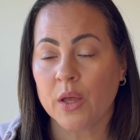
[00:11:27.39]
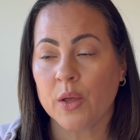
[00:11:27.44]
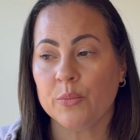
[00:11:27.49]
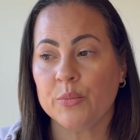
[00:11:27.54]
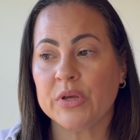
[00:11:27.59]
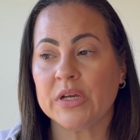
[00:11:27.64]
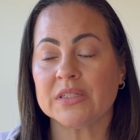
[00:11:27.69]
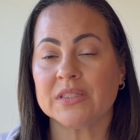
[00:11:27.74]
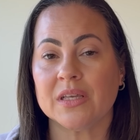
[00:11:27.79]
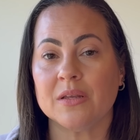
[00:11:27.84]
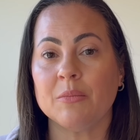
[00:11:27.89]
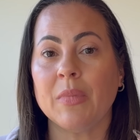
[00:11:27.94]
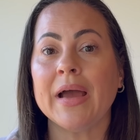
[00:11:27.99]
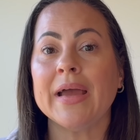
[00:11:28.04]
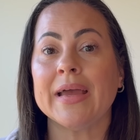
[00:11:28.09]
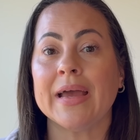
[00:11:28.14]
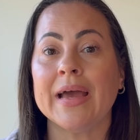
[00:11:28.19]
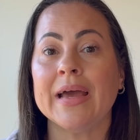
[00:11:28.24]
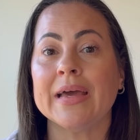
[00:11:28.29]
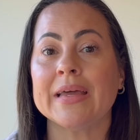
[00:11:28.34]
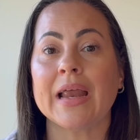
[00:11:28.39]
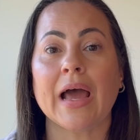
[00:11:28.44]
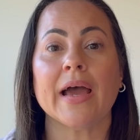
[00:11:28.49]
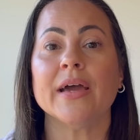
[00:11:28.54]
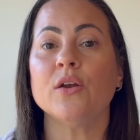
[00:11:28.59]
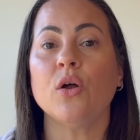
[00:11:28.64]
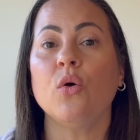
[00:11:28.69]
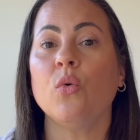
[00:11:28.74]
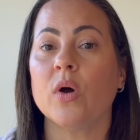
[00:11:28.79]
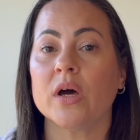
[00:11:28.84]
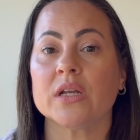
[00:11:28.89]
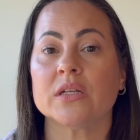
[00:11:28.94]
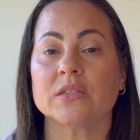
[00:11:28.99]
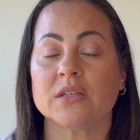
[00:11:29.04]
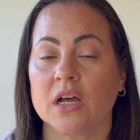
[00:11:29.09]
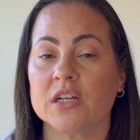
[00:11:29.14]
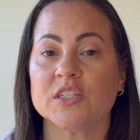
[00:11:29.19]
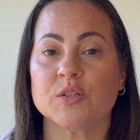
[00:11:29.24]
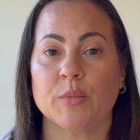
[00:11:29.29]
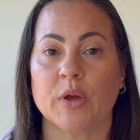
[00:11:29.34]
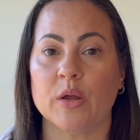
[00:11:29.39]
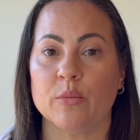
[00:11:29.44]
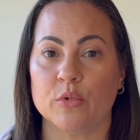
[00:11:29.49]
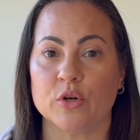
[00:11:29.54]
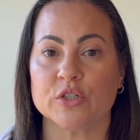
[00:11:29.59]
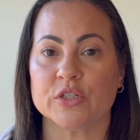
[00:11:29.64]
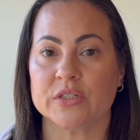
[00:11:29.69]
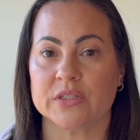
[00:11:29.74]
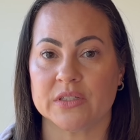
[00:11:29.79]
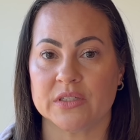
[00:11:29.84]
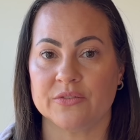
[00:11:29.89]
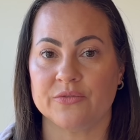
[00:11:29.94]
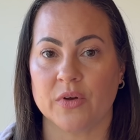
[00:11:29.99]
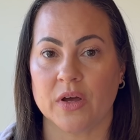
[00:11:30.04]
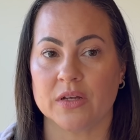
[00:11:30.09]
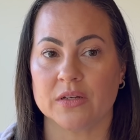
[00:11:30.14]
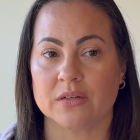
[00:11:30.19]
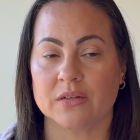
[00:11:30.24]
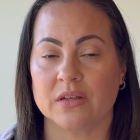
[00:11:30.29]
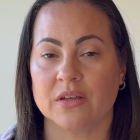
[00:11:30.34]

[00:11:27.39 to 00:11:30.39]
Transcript: Because in my head, I don't want to touch my emergency fund.